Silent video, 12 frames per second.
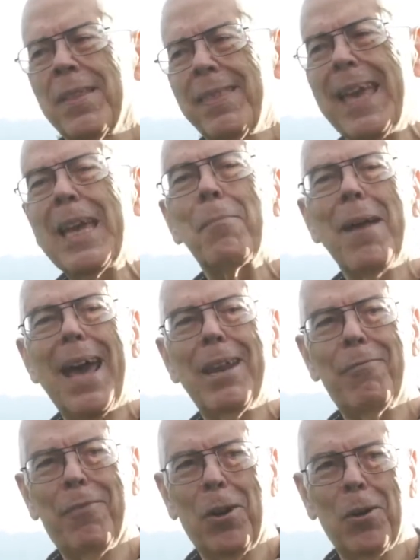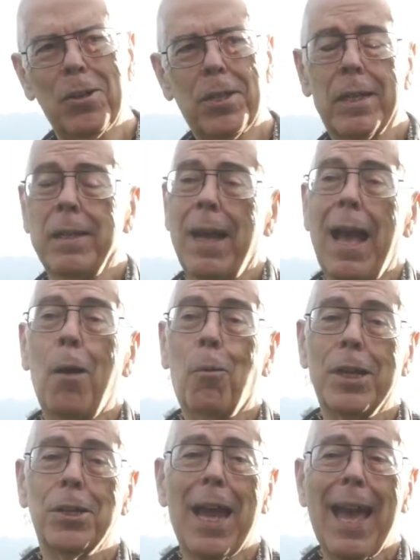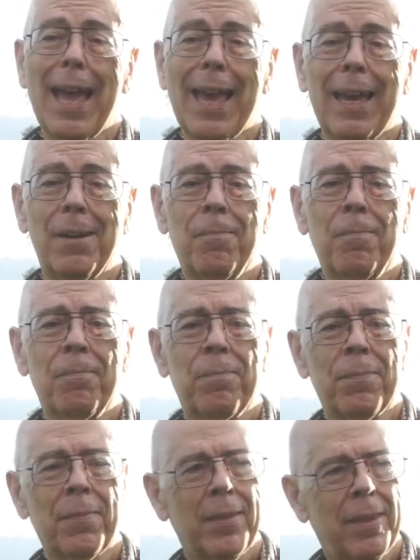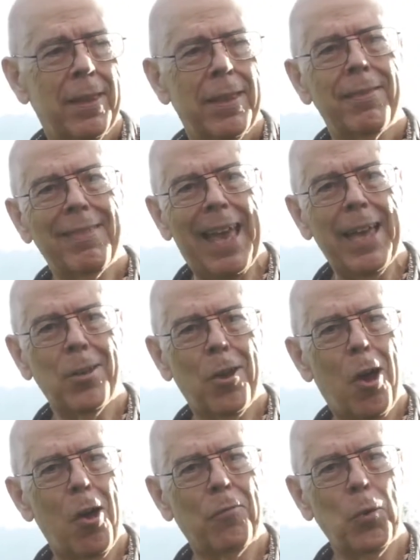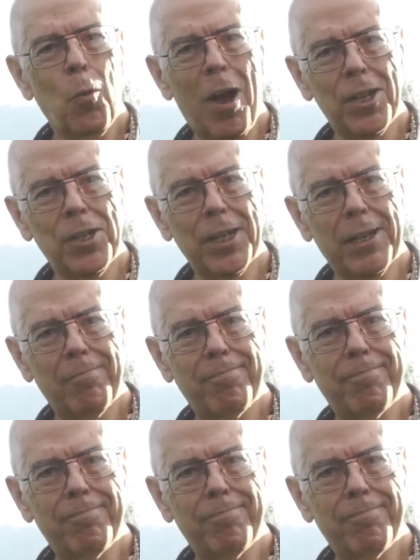Think about it first. I wish I had. Thank y'all for watching.